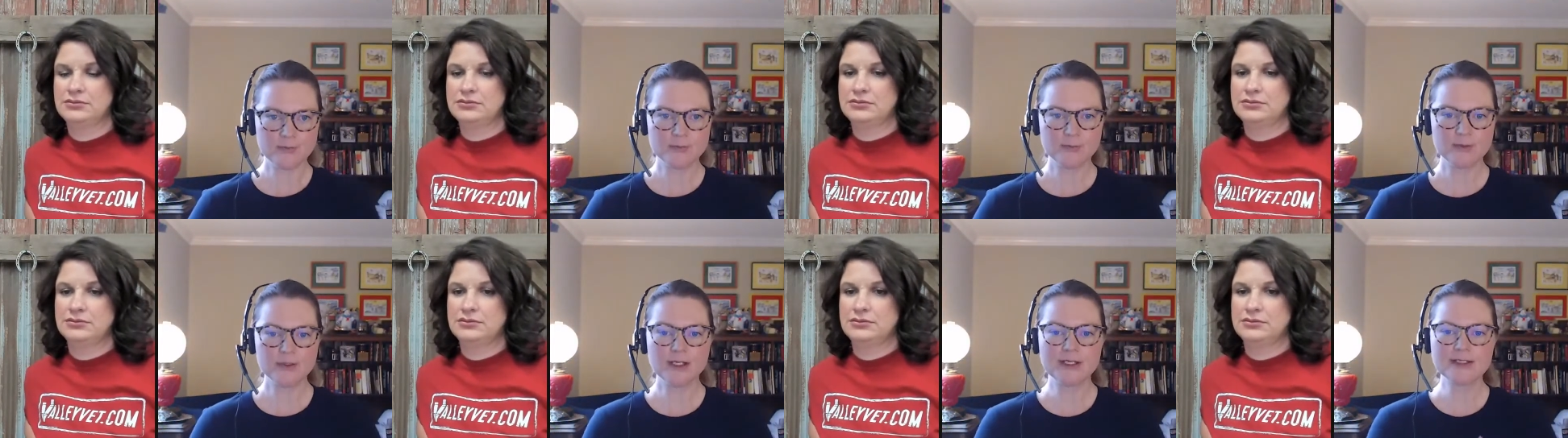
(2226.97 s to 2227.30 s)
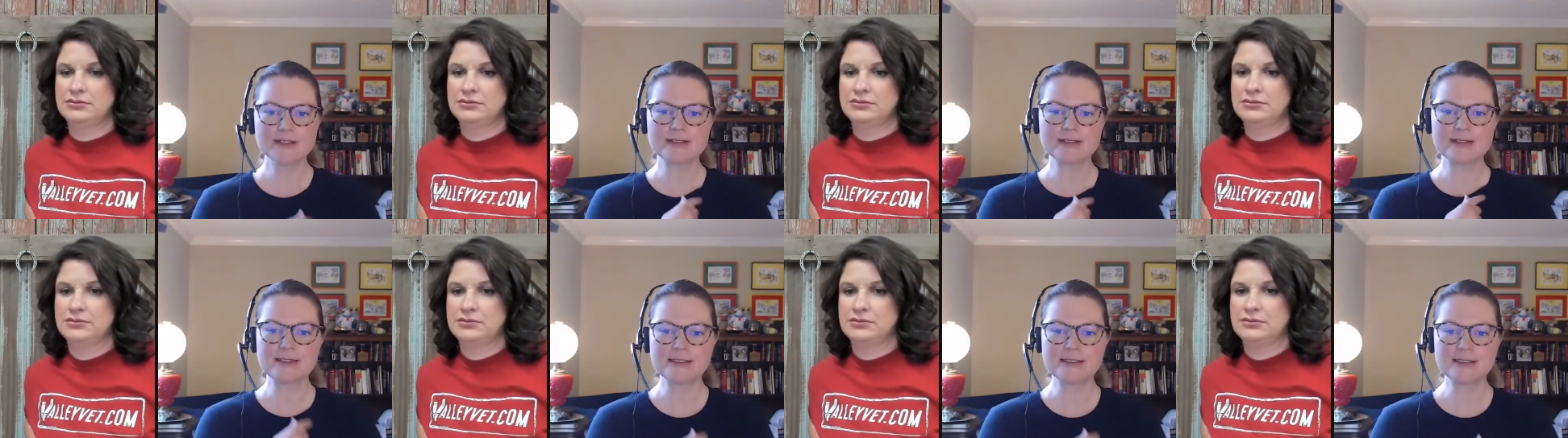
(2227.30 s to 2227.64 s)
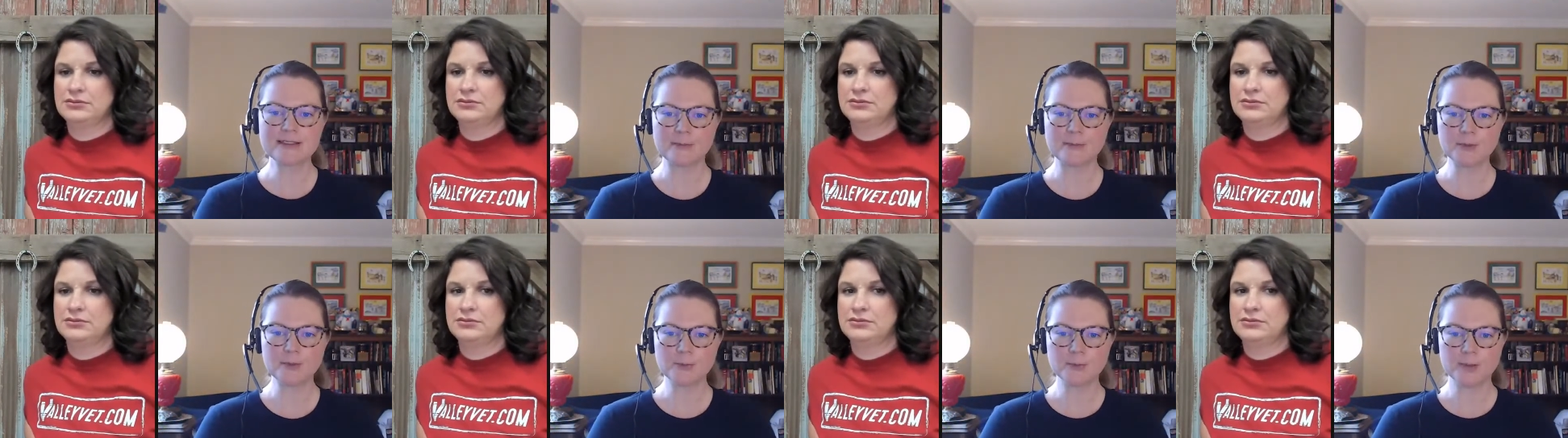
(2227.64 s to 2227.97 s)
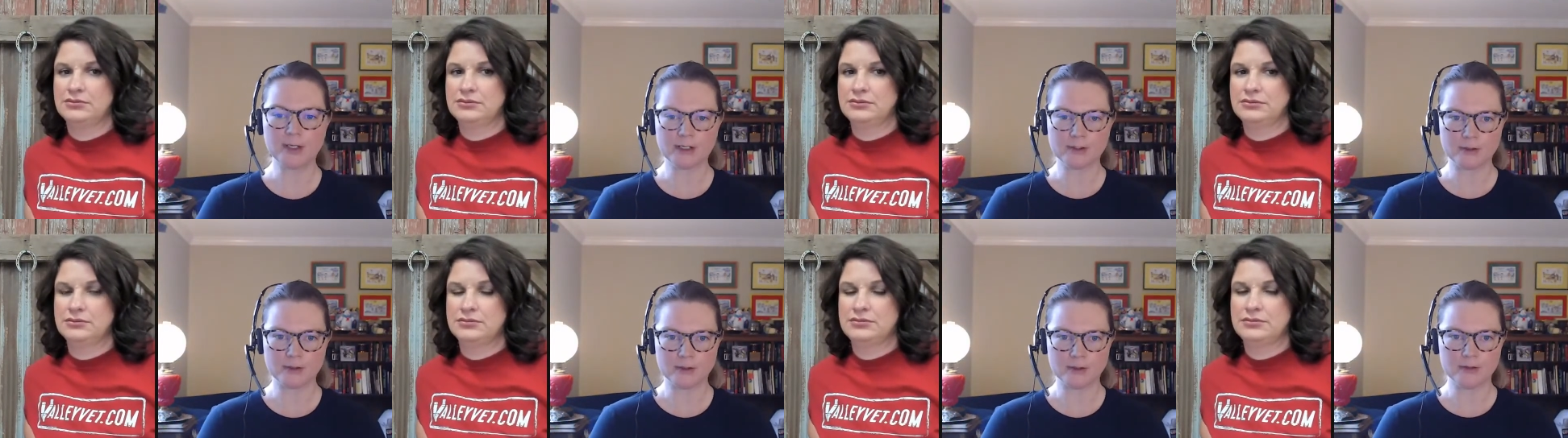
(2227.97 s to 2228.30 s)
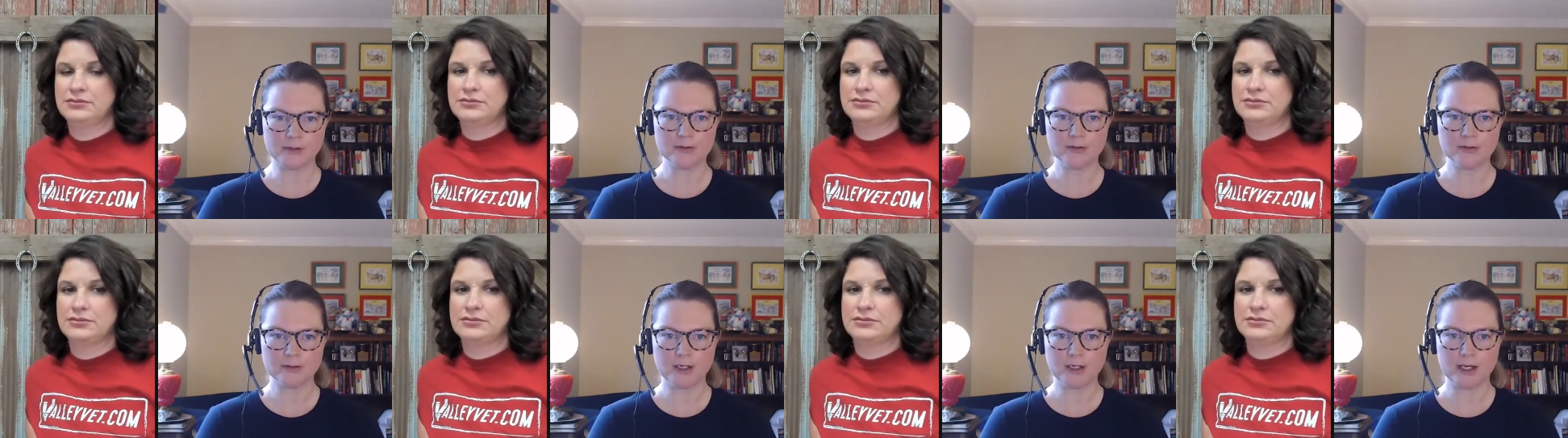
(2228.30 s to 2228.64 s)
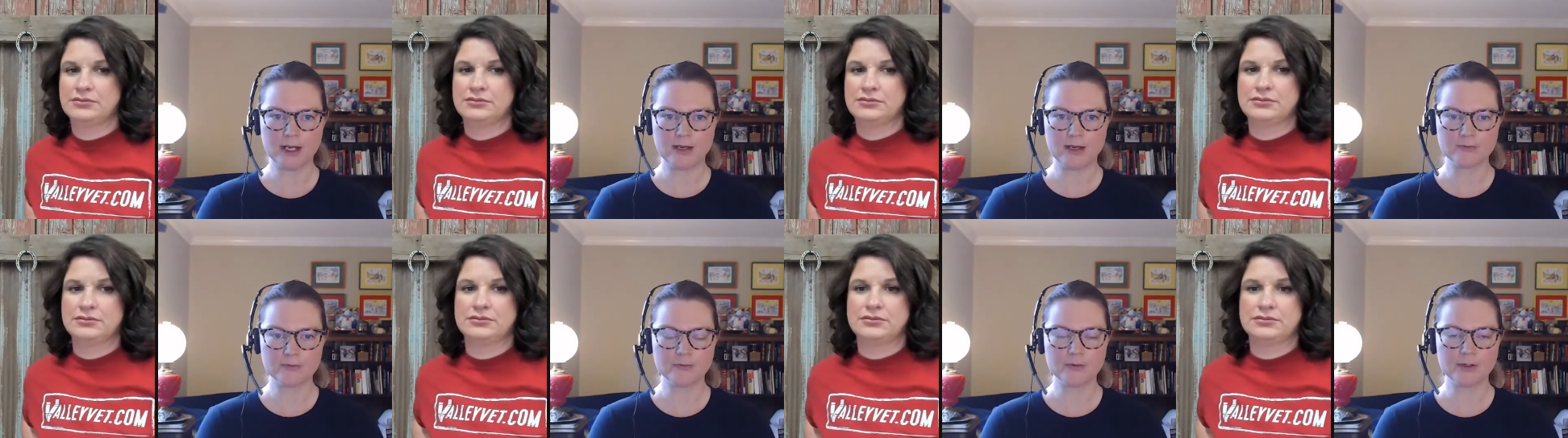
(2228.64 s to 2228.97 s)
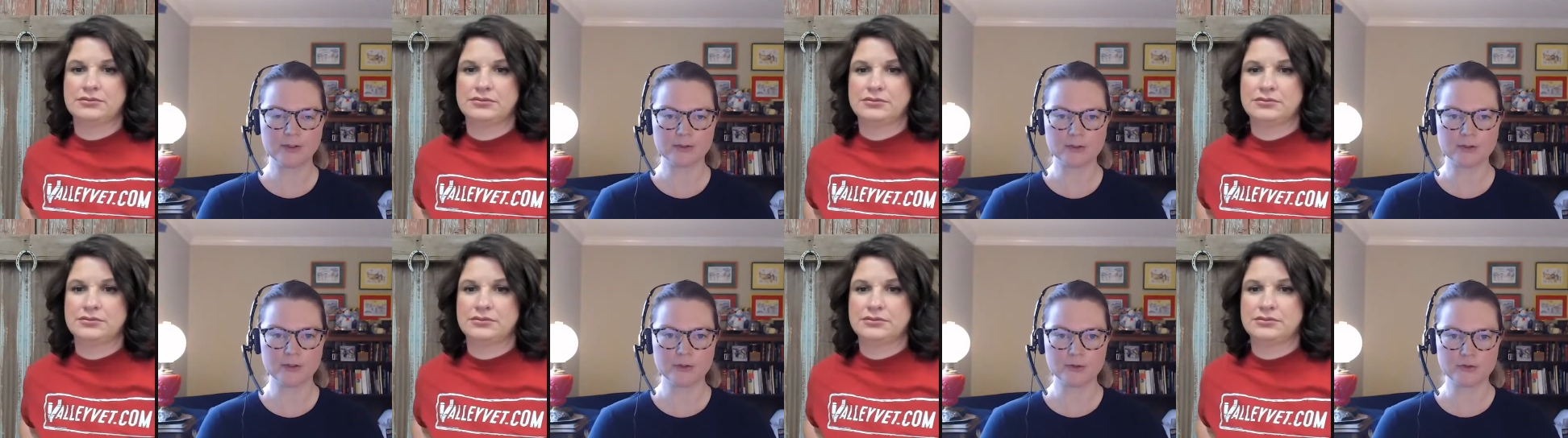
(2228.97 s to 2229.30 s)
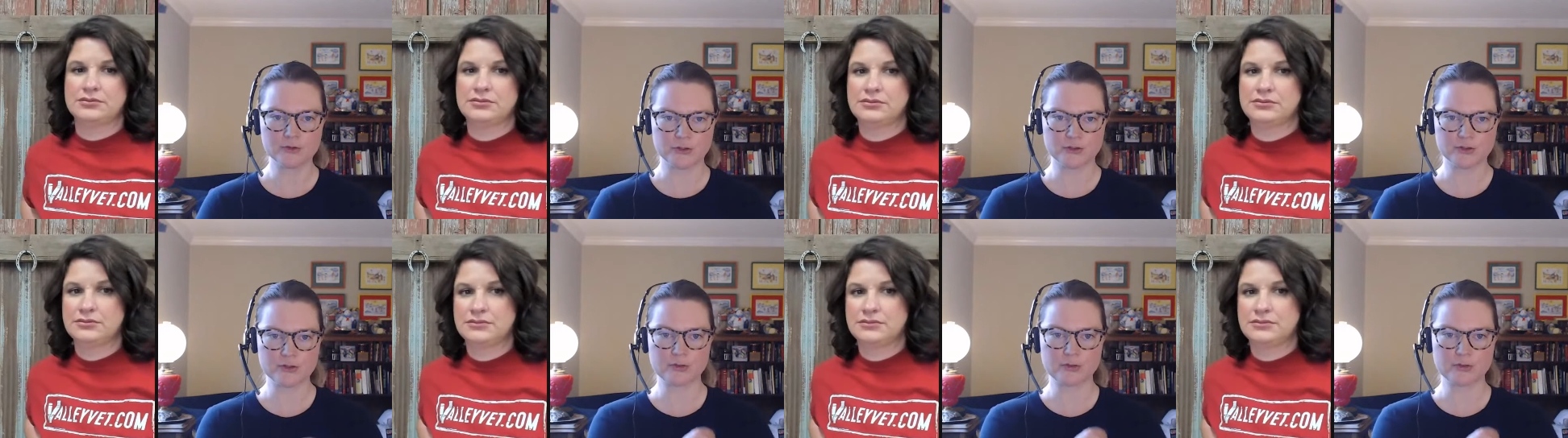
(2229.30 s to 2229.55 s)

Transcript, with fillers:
Speaker 1: plus the double buckle uh, front closure.